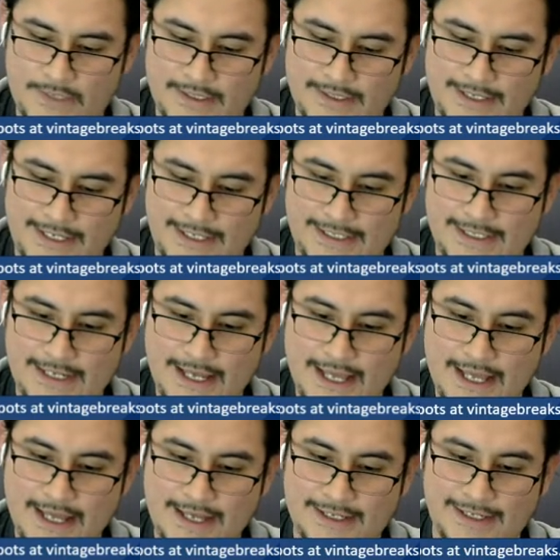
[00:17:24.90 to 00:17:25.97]

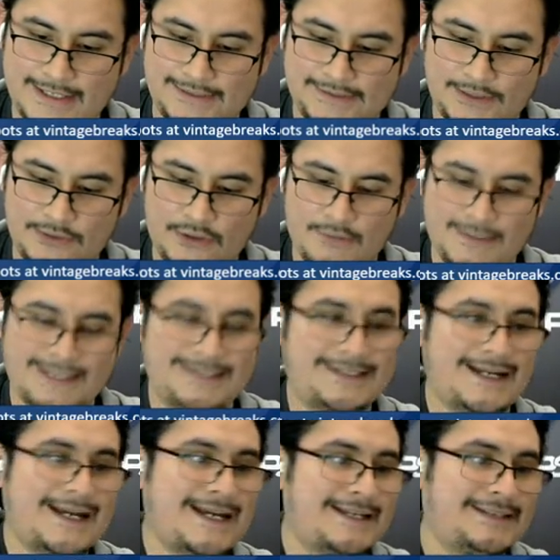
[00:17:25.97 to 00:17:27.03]
89, Antonio
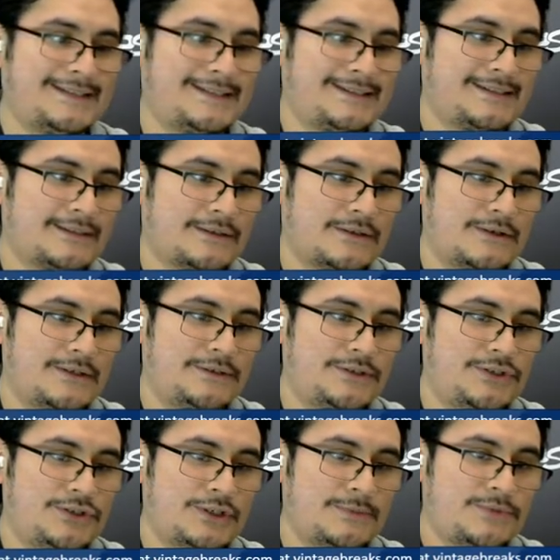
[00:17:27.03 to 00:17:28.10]
McDyess going to
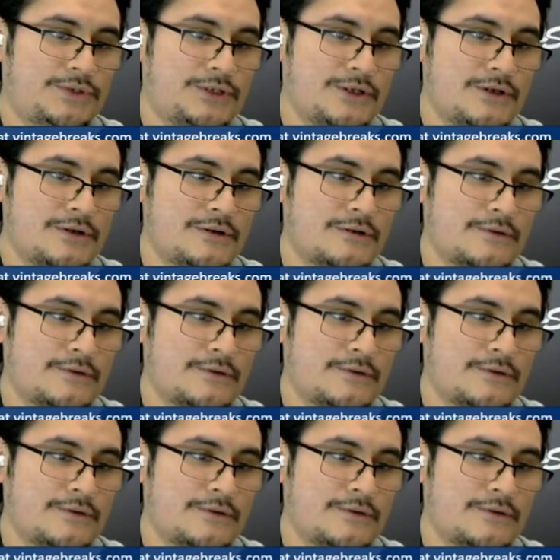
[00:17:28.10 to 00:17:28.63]
Jim Chu.